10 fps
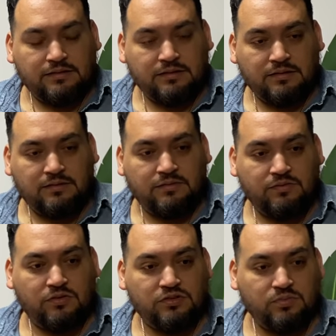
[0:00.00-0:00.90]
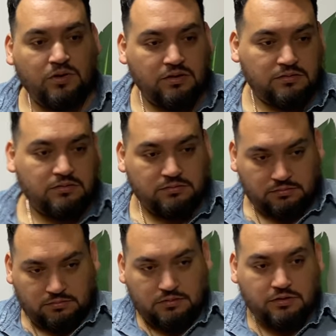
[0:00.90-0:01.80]
small
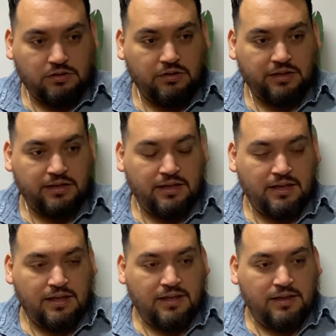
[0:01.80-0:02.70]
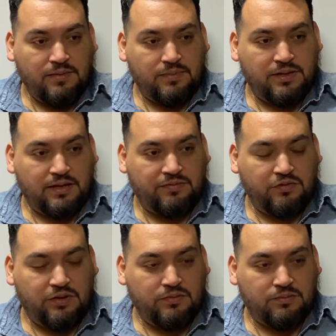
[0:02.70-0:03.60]
little cookie. But then if
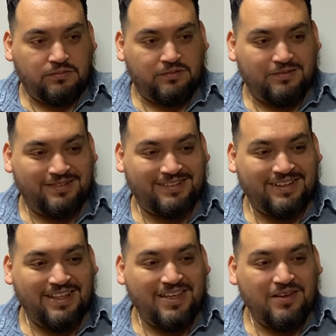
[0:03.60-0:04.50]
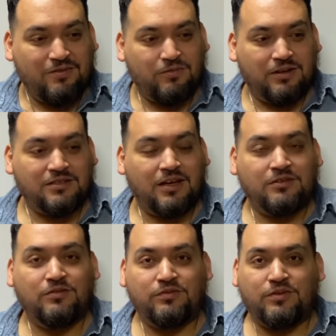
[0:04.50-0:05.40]
you eat one
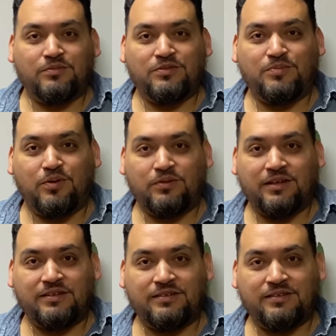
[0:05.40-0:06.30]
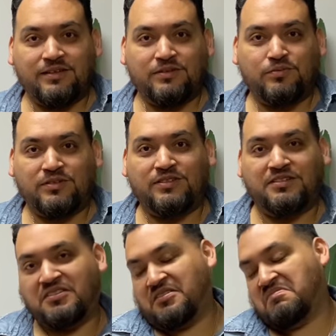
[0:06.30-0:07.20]
taco from Chipotle, it's 160.